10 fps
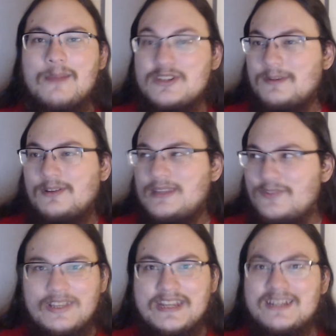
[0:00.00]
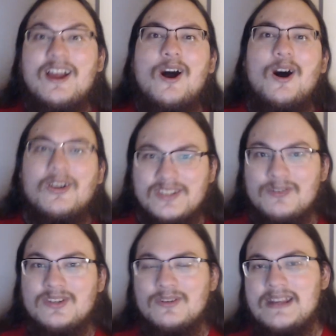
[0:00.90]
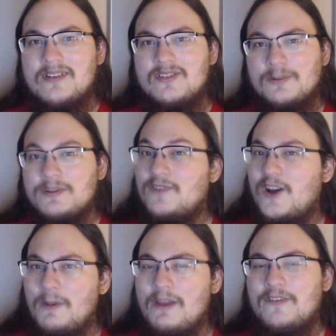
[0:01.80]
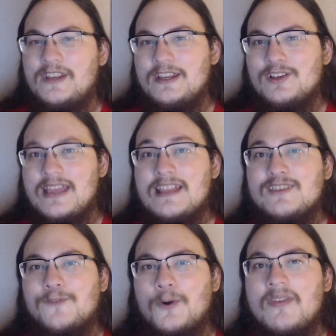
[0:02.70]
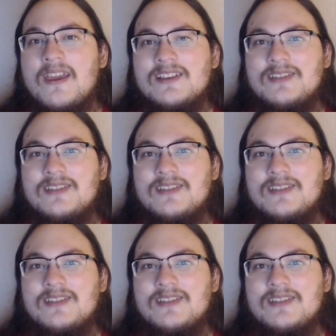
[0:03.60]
which I'm going to leave a link also to down in the description of all my videos henceforth,